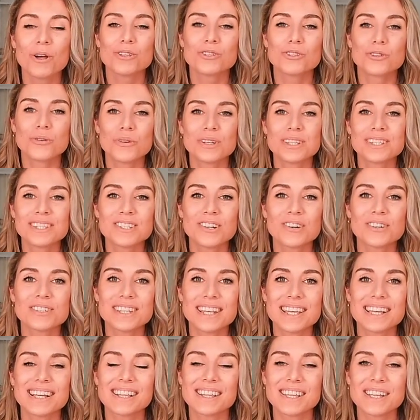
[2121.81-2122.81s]
So it starts
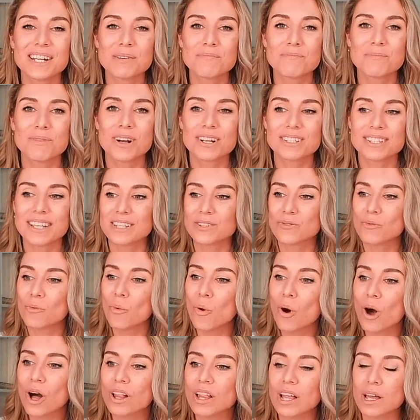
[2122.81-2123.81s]
a cleanup process
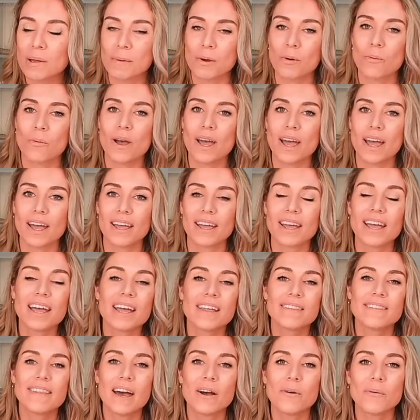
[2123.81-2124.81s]
while I'm away.
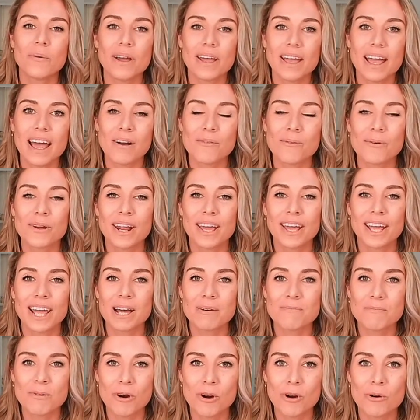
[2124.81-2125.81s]
That way, when I
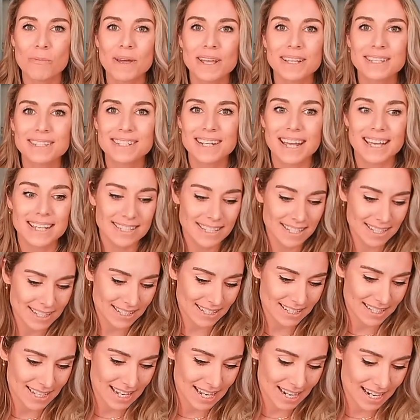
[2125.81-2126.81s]
come home, it's nice and
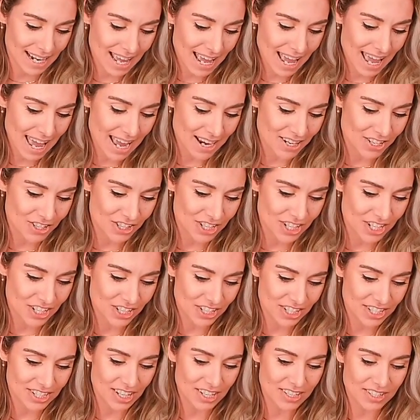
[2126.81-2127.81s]
clean, and she
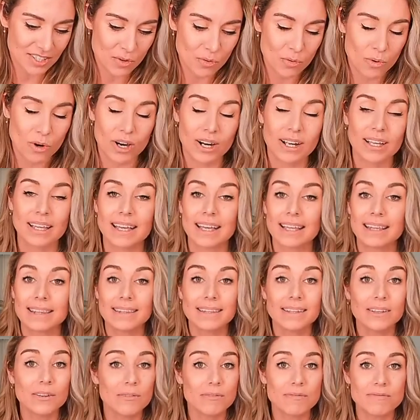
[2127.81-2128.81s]
just does the work like a
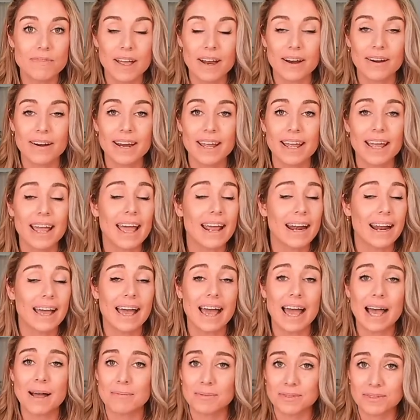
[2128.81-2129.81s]
little fairy, and I
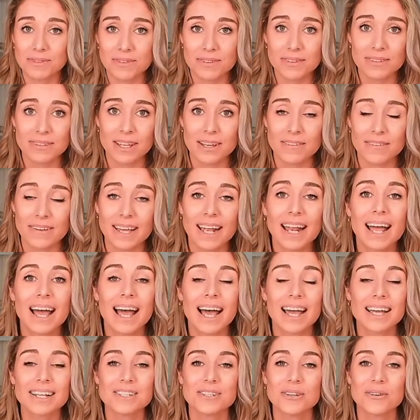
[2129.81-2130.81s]
absolutely love it.
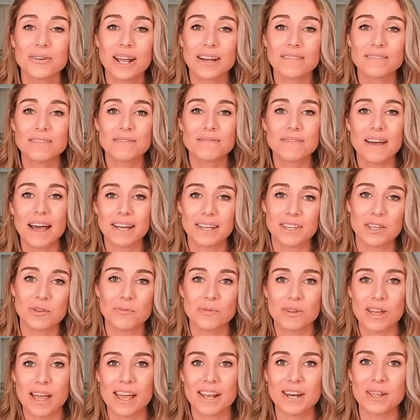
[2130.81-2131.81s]
I don't have to
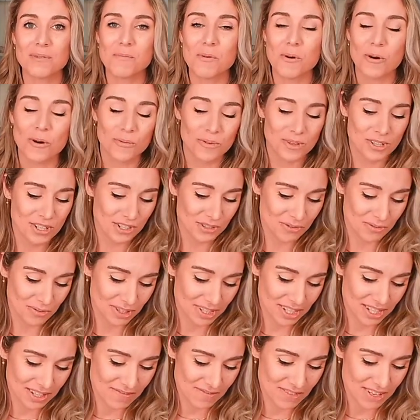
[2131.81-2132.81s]
vacuum anymore, which is
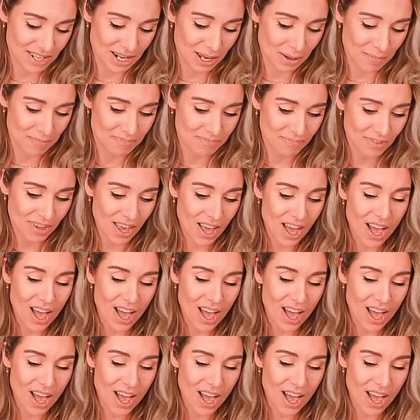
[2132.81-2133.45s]
really convenient.